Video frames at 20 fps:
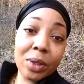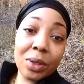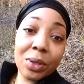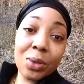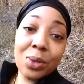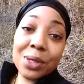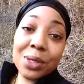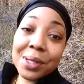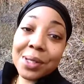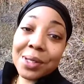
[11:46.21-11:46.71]

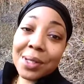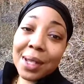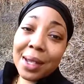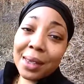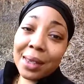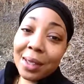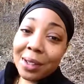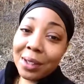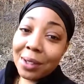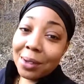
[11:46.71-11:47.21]
Who's to
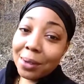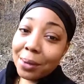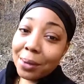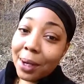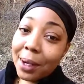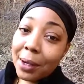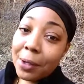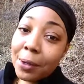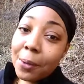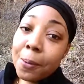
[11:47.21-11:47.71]
say that you're
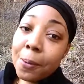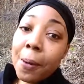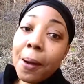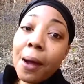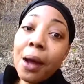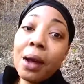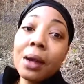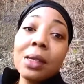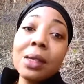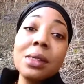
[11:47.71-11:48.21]
right, you're
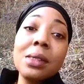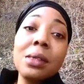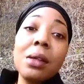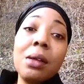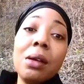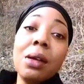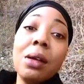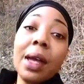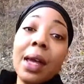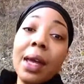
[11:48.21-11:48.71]
wrong, as
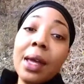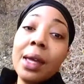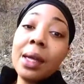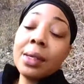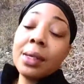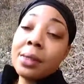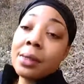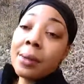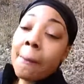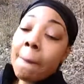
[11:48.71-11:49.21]
long
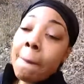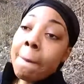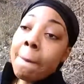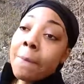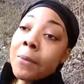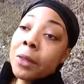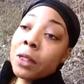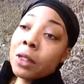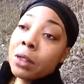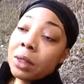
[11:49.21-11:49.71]
as
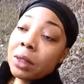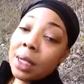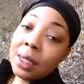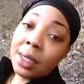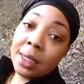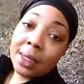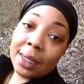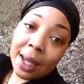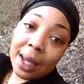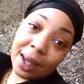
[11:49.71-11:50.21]
you're
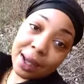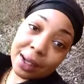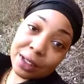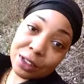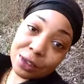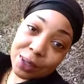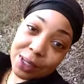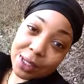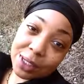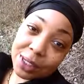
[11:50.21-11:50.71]
getting that
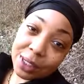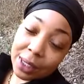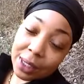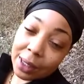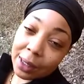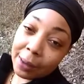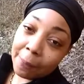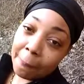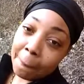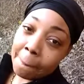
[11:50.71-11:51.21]
hydration
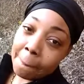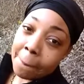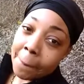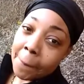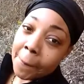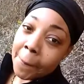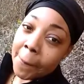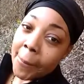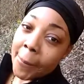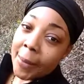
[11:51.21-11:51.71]

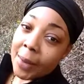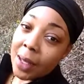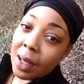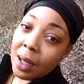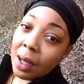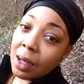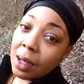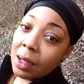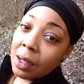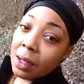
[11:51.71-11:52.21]

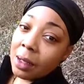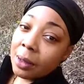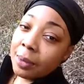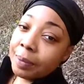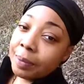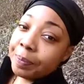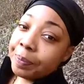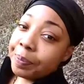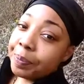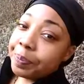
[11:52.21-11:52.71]

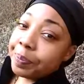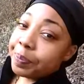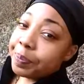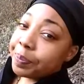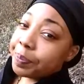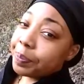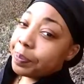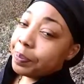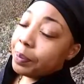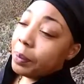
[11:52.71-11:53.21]
in.
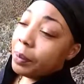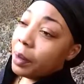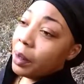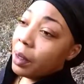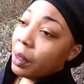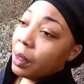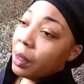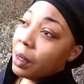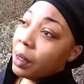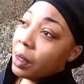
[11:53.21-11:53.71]

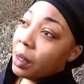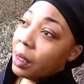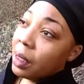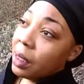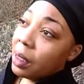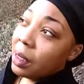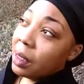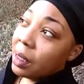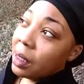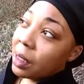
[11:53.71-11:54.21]

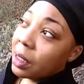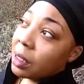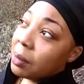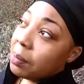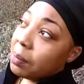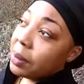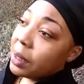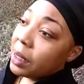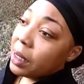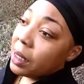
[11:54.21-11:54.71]
It
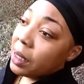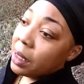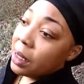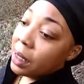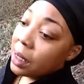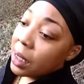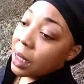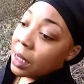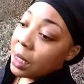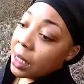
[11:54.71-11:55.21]
can
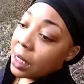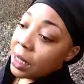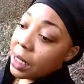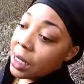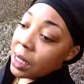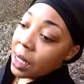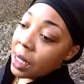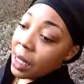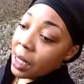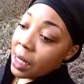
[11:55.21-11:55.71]
be
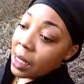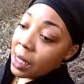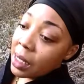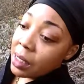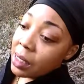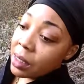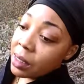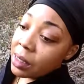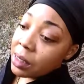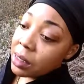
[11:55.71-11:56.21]
anything
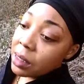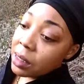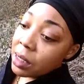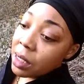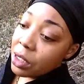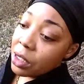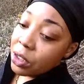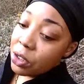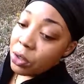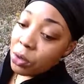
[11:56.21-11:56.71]
as,
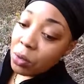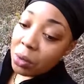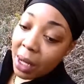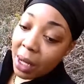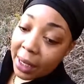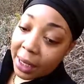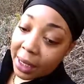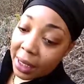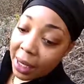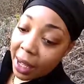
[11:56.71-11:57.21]
do you
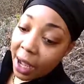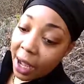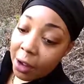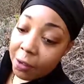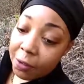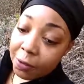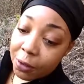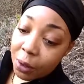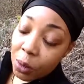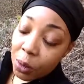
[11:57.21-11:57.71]
like it
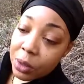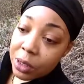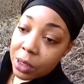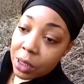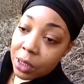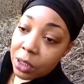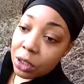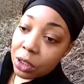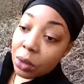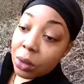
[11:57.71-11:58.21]
half
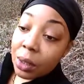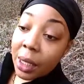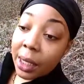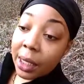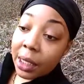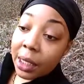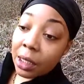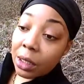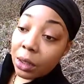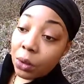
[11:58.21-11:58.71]
frozen? Do you
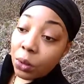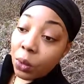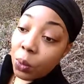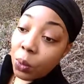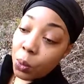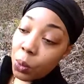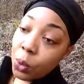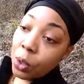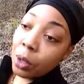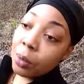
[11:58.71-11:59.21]
like it
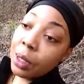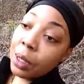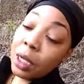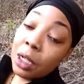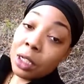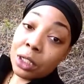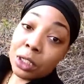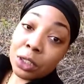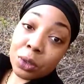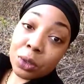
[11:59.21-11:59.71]
lukewarm?
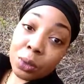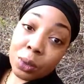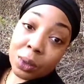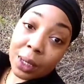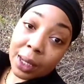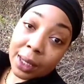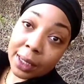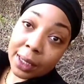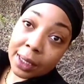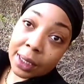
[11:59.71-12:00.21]
Do you
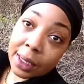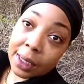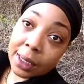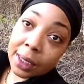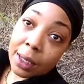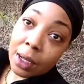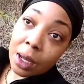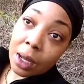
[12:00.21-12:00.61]
like it